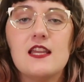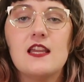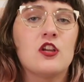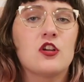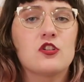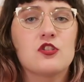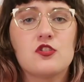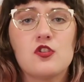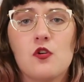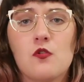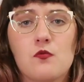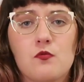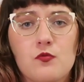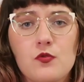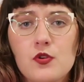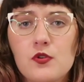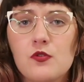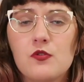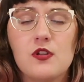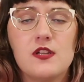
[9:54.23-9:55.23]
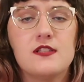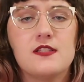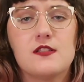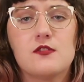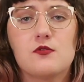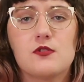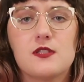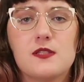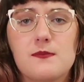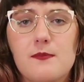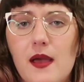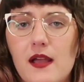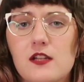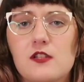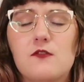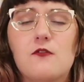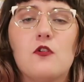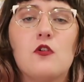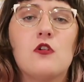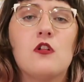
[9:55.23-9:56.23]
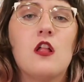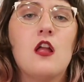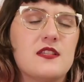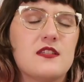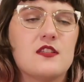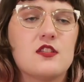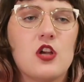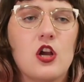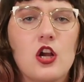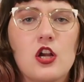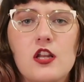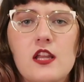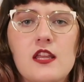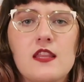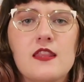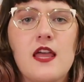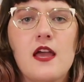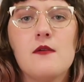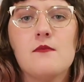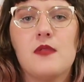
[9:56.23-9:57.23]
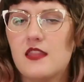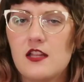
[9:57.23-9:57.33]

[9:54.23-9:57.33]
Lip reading: You're so rude and disrespectful. This is hurting them.